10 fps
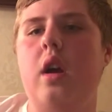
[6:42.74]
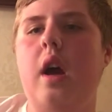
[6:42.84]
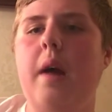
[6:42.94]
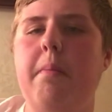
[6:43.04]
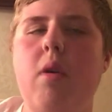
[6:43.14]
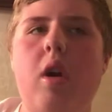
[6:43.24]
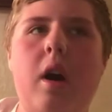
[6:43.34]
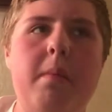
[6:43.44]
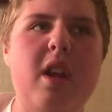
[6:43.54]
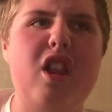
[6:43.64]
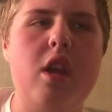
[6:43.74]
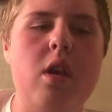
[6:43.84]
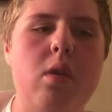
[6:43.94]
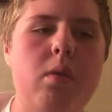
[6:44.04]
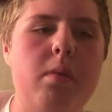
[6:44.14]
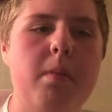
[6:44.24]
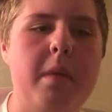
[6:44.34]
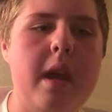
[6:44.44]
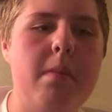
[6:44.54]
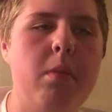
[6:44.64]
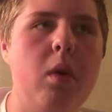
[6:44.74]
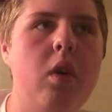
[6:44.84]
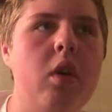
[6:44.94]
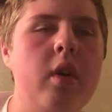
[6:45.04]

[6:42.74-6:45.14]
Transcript: I promise you, people.